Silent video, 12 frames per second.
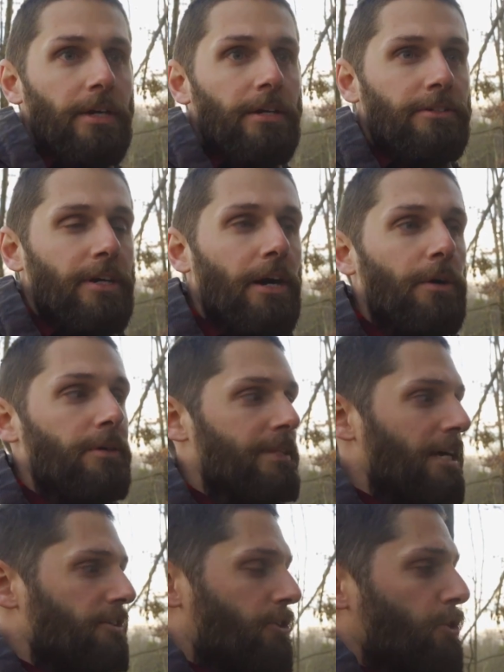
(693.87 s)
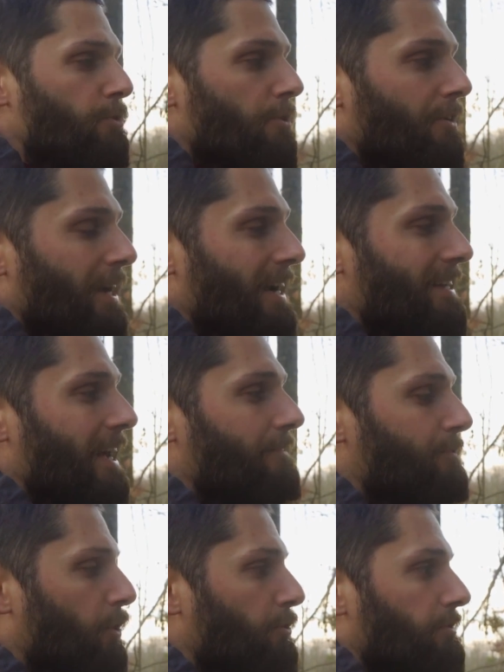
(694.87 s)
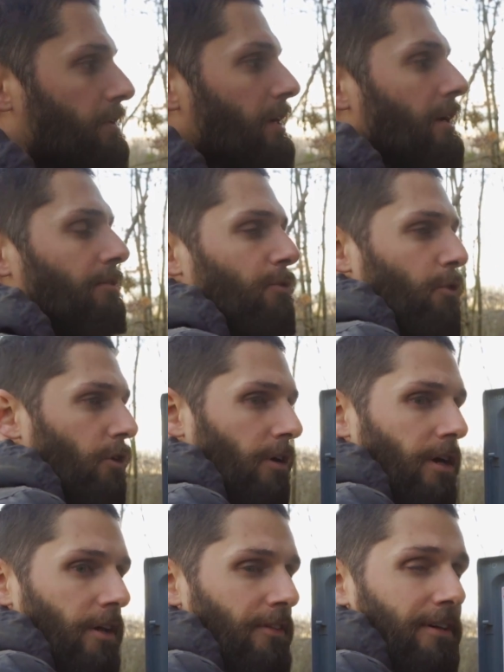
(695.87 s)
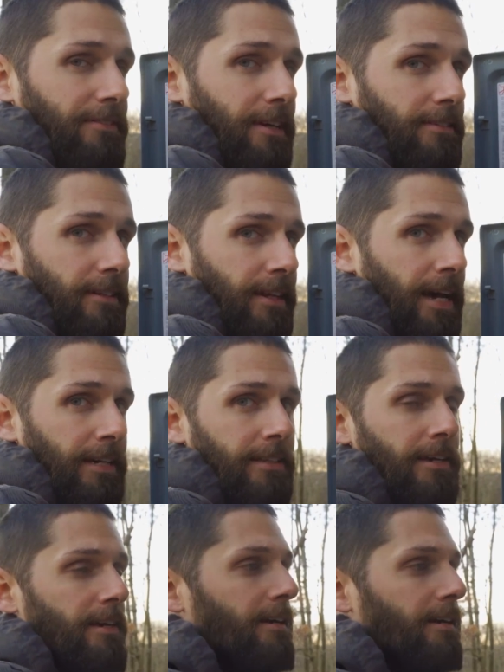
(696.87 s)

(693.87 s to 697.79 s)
So it's actually 288 volts for this disconnect.